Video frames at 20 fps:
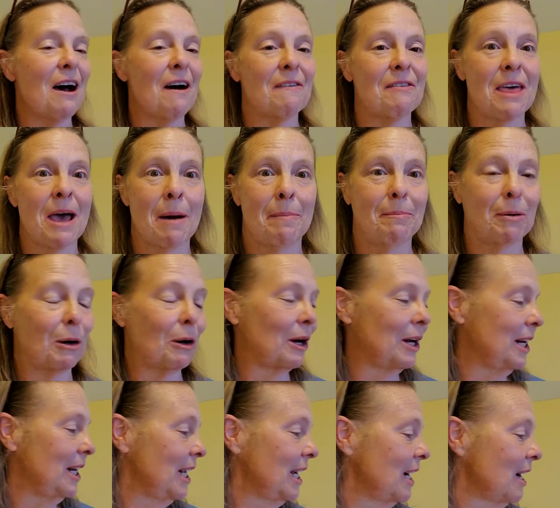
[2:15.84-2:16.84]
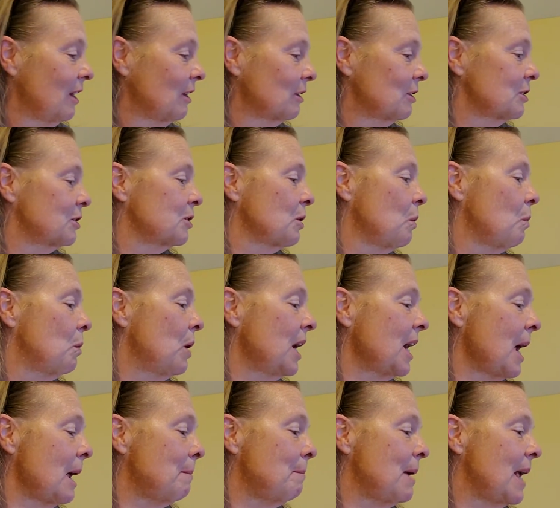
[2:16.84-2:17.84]
love that burgundy color. So what
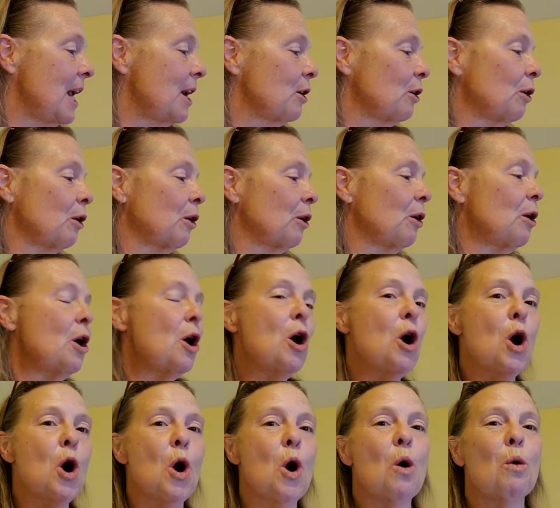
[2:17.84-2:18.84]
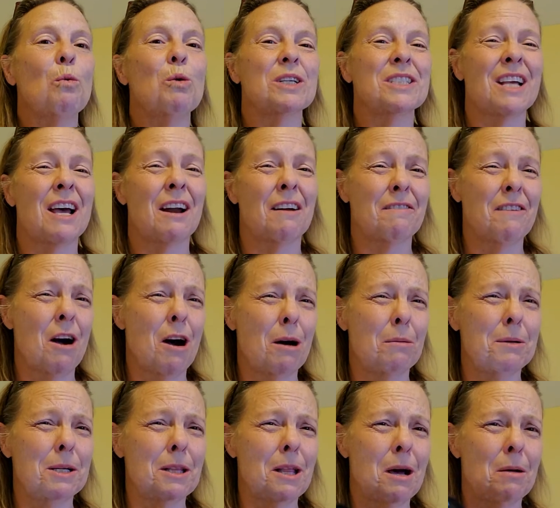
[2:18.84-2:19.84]
I made her was out of
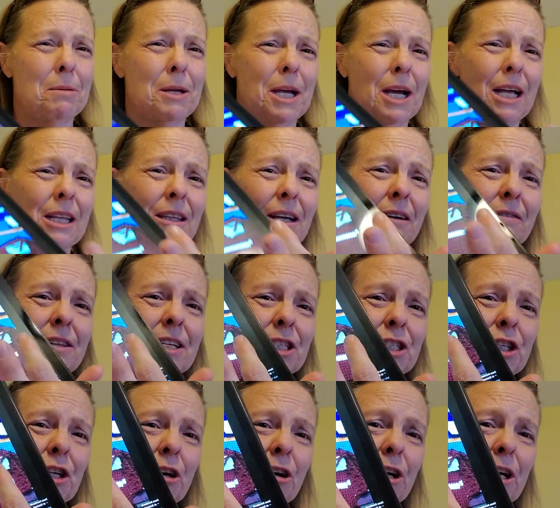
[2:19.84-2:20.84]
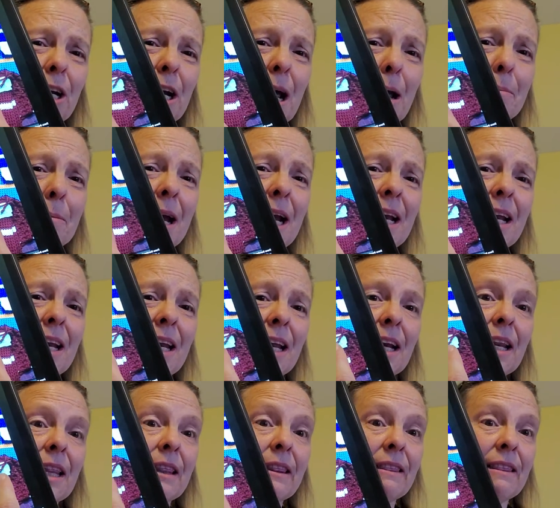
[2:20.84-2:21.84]
Hobby Lobby. I love this yarn and I made it
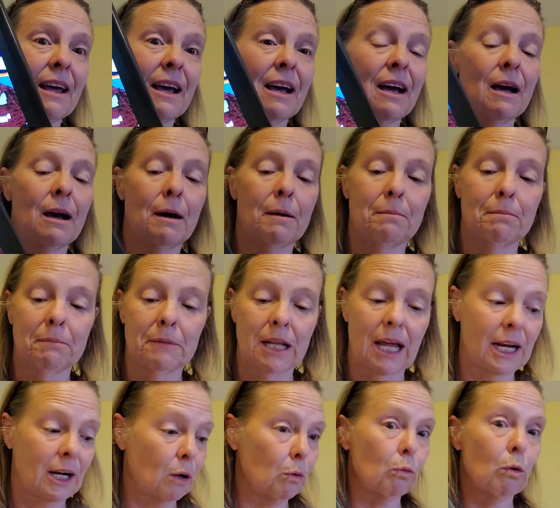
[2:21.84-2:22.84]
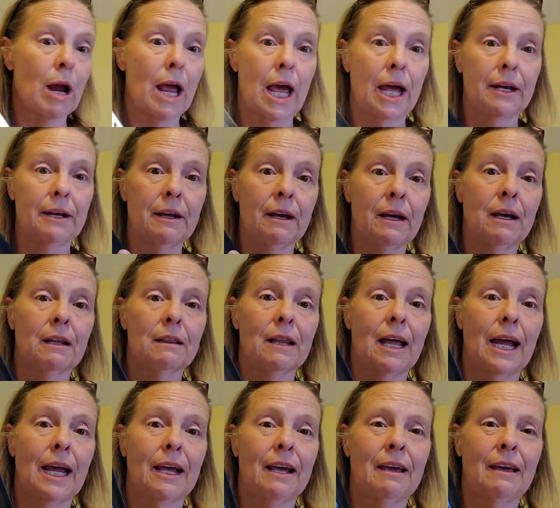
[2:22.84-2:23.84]
in that, um, like a red,
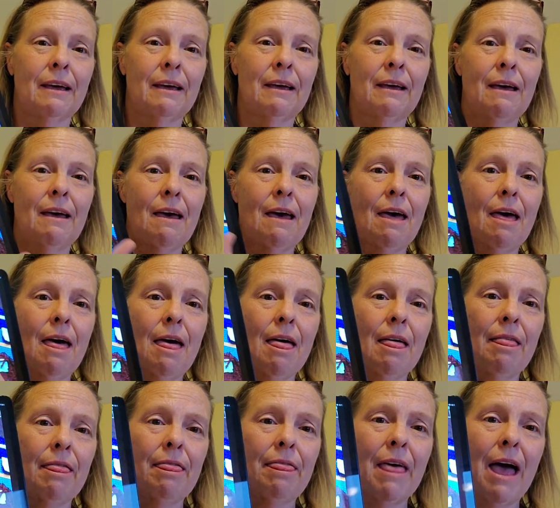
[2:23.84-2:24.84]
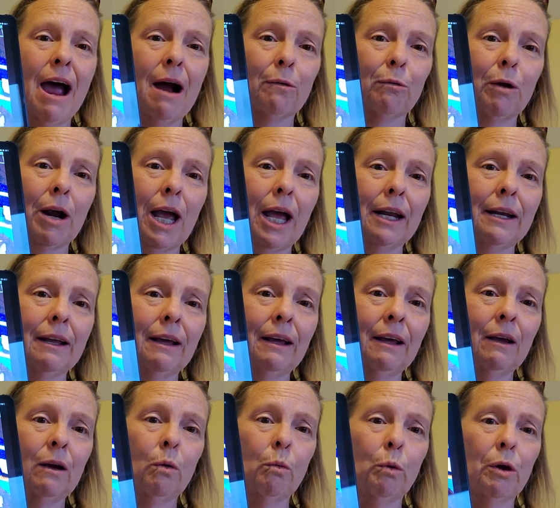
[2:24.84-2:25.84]
like that red
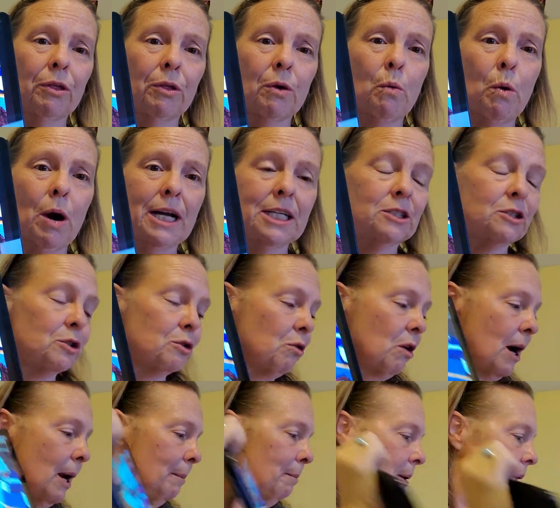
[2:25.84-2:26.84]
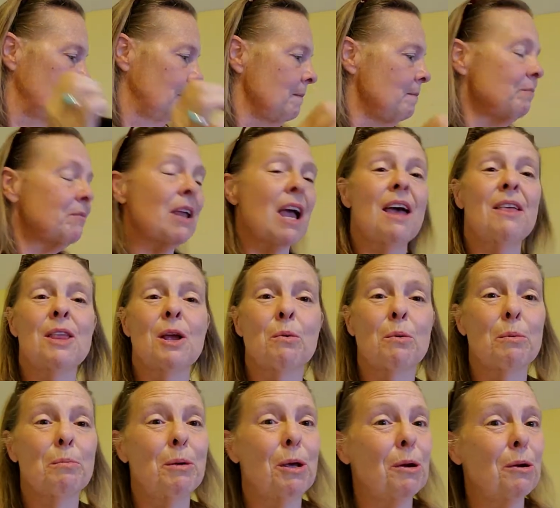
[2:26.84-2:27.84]
with a white stripe and they
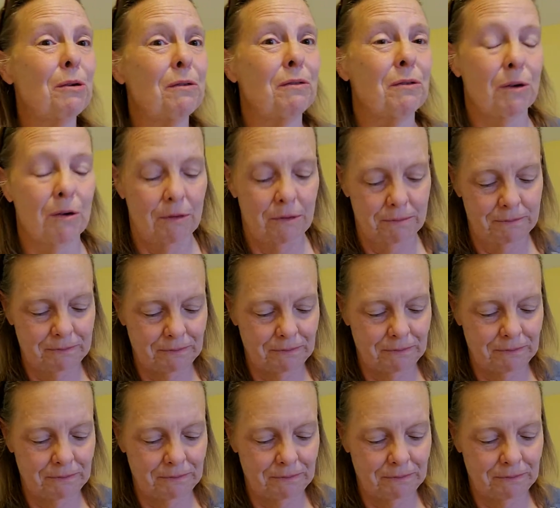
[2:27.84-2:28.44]
were beautiful.